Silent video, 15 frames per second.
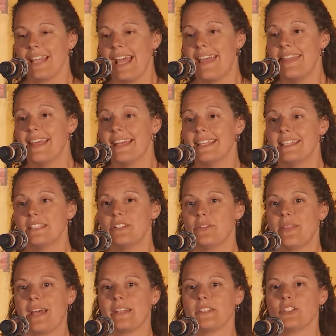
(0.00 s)
And then in
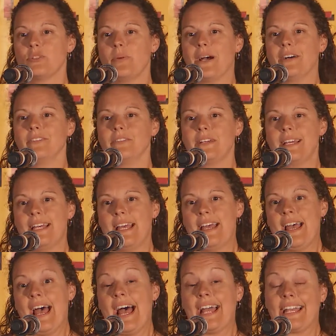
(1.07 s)
2012,
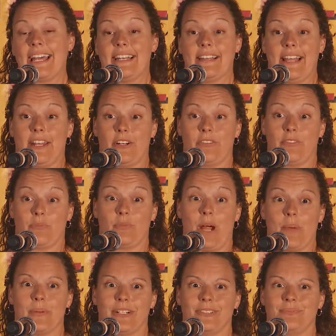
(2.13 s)
I got a letter from
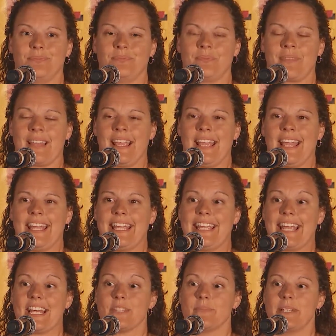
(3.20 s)
Robert.
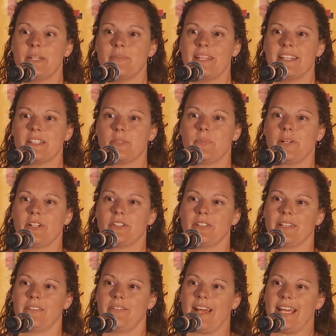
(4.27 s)
He asked me to be his
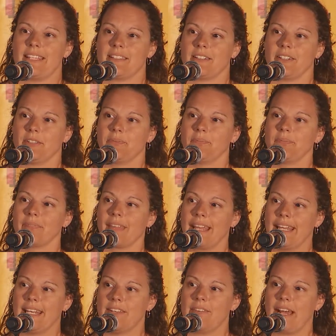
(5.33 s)
spiritual advisor
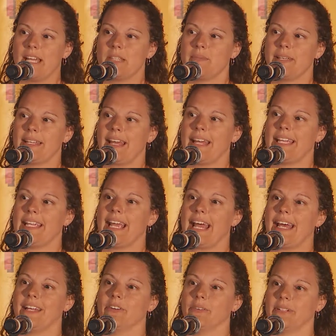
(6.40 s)
and advised me that he
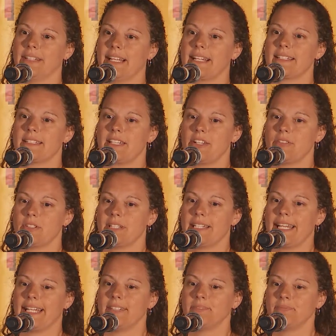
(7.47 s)
had a real execution
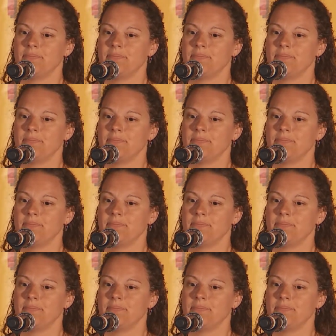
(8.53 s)
date.